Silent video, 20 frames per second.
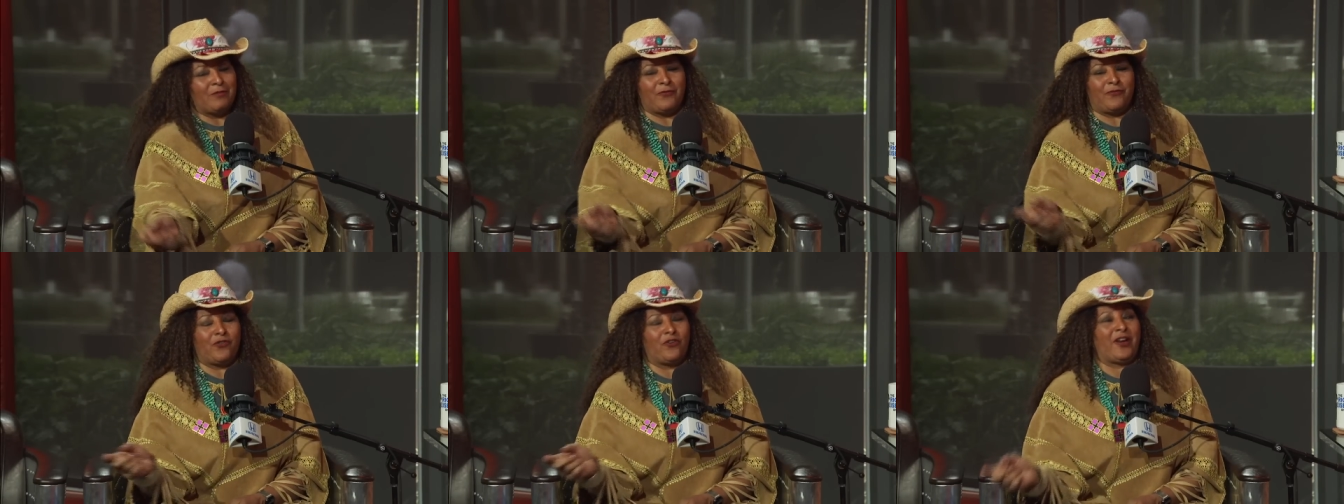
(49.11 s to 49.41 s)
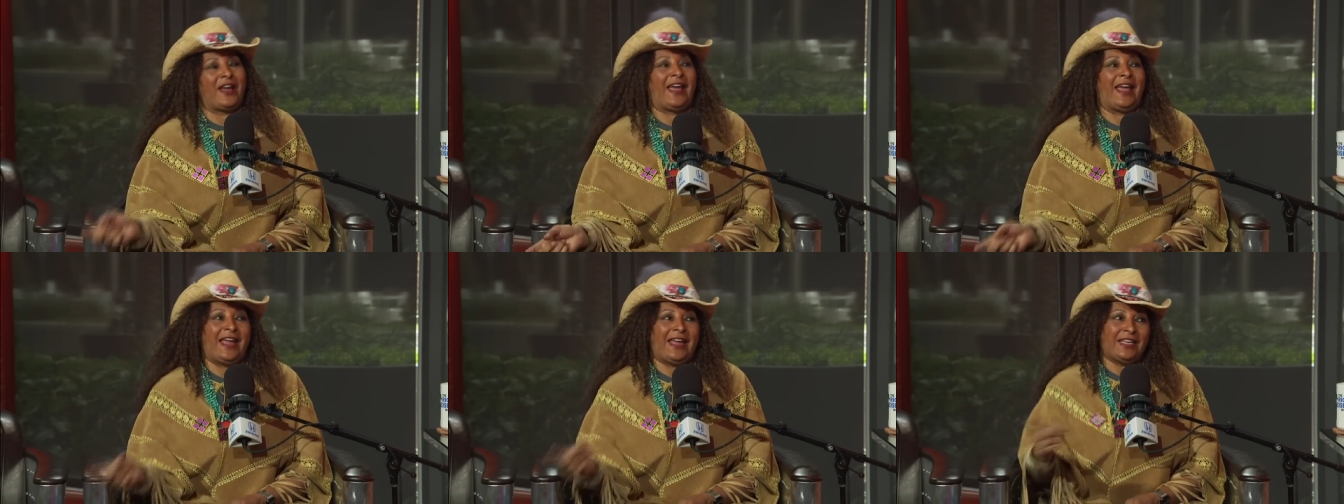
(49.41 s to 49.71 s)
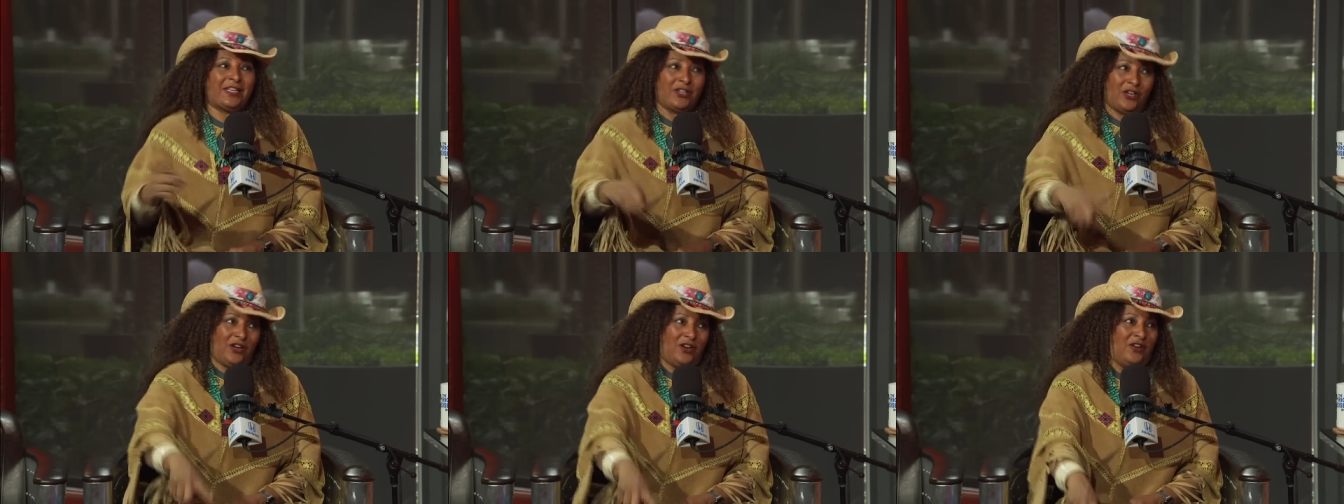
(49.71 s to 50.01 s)
before a
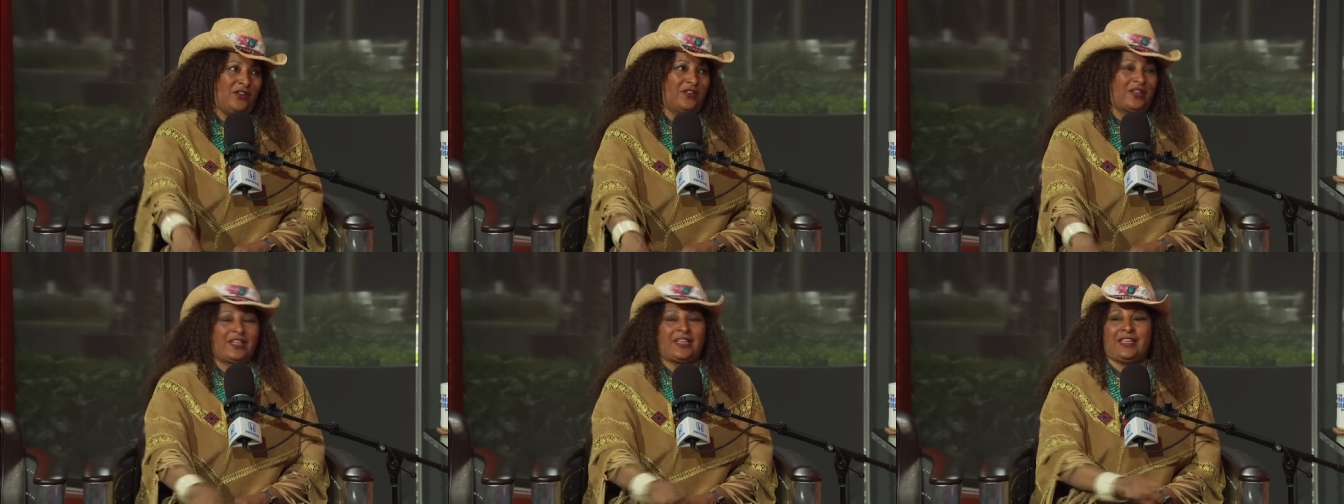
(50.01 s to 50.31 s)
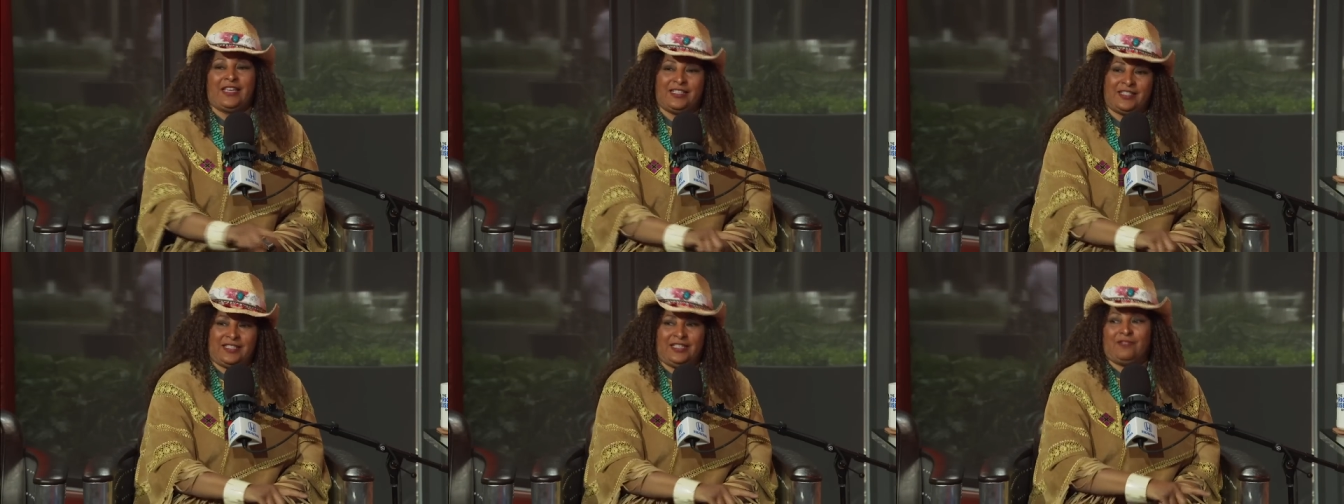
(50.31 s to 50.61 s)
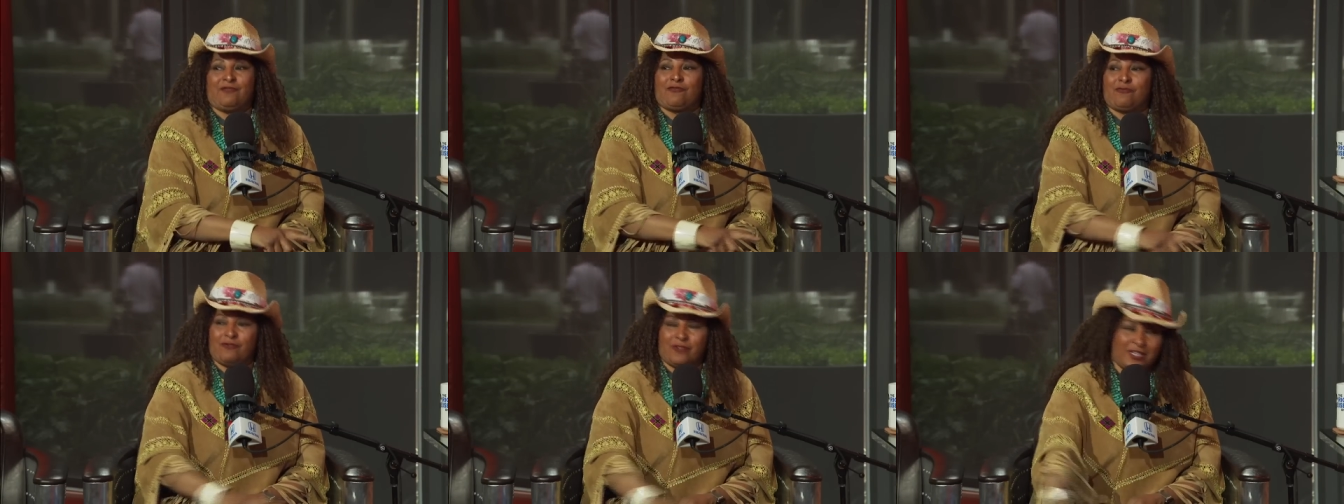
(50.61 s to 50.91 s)
dog gets
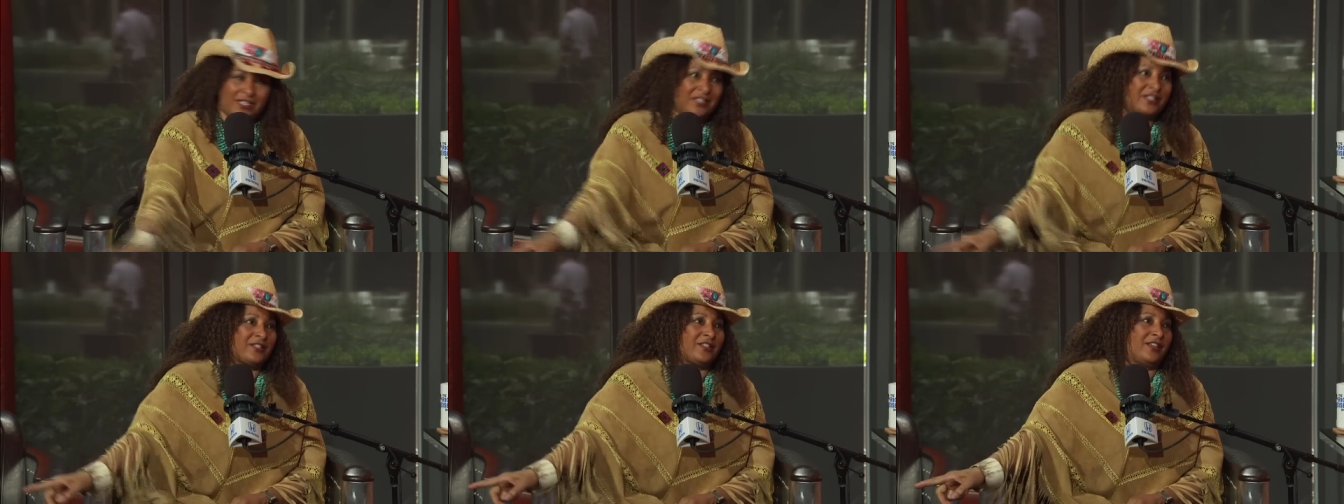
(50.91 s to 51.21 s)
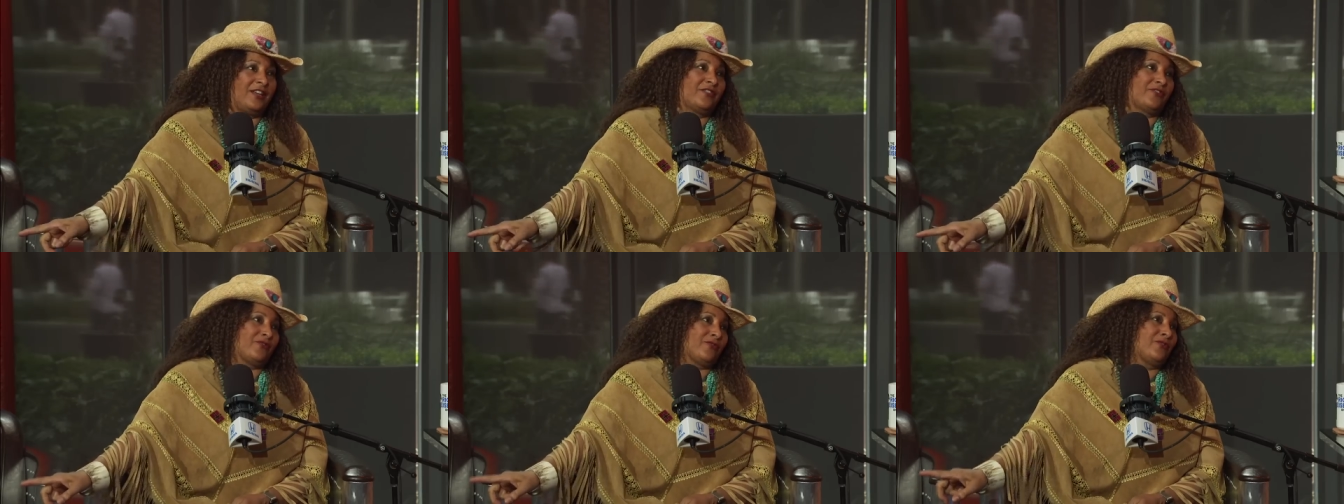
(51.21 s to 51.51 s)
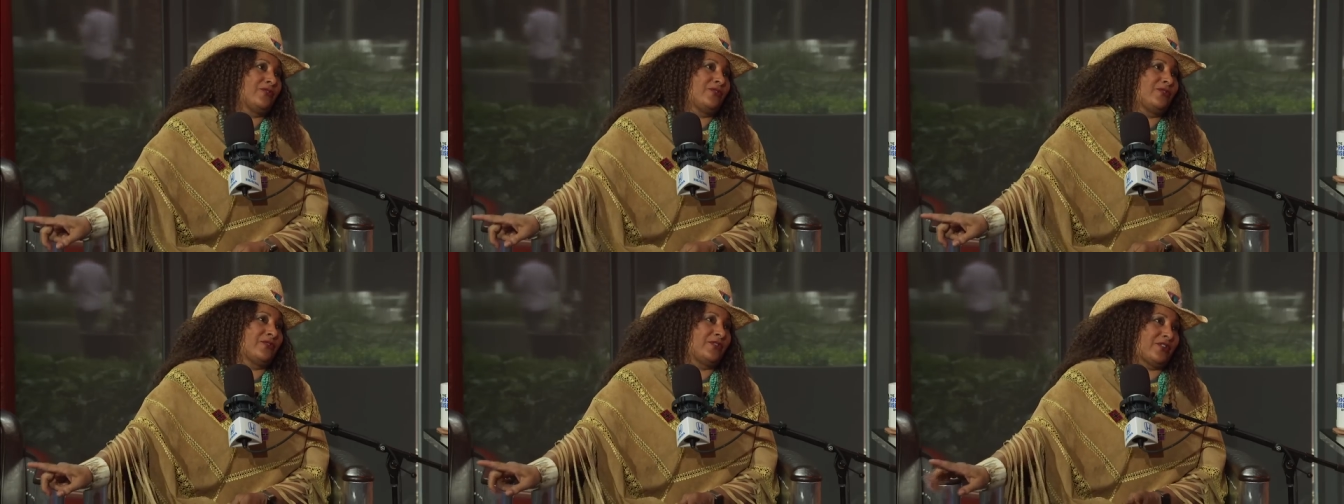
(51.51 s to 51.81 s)
it and runs
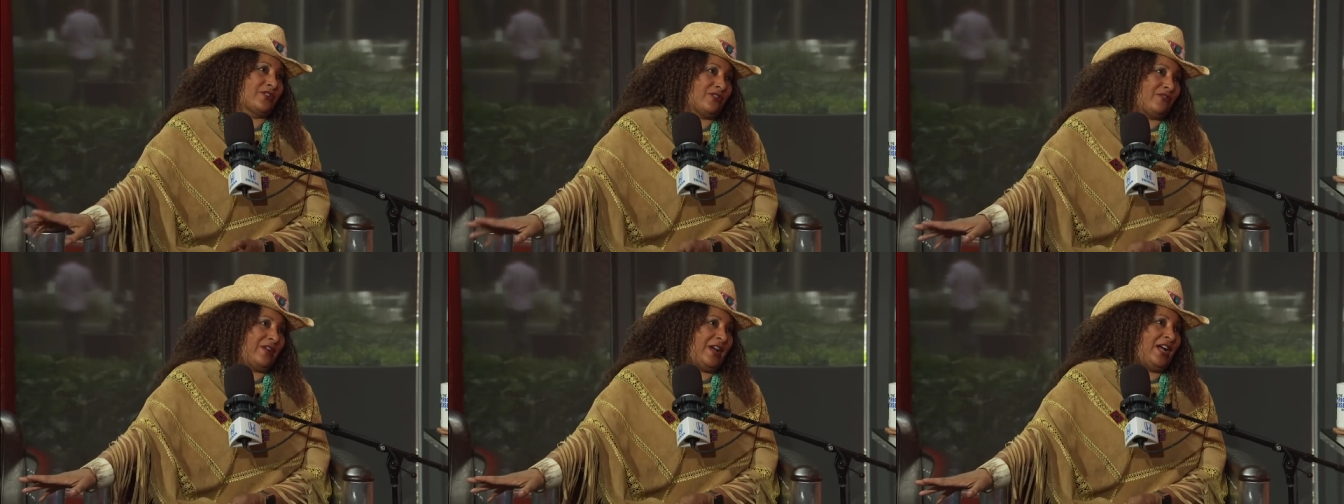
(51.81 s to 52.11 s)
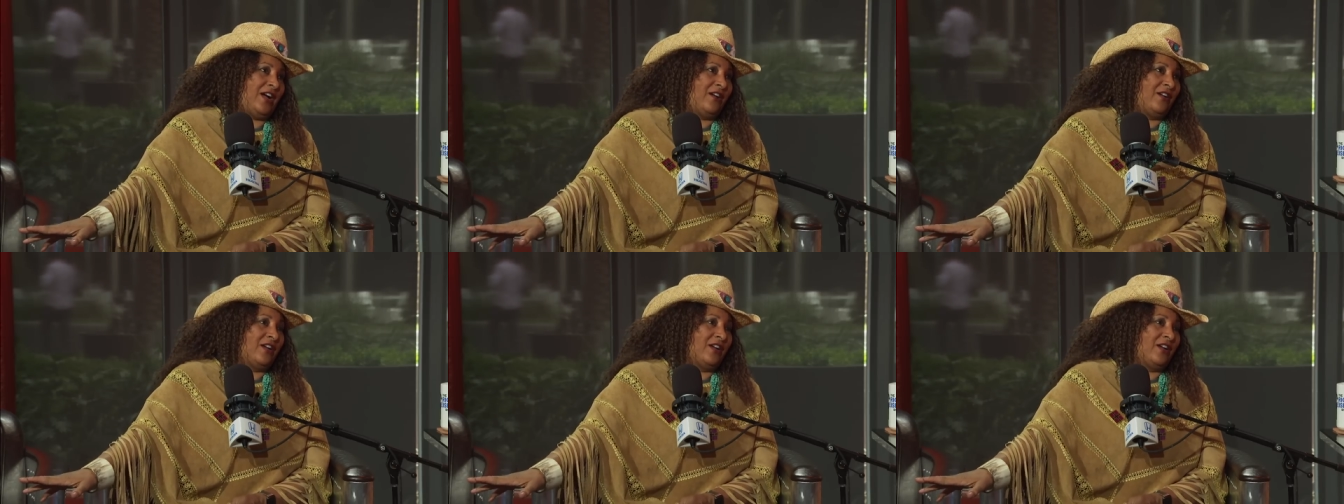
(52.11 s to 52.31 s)
through the corral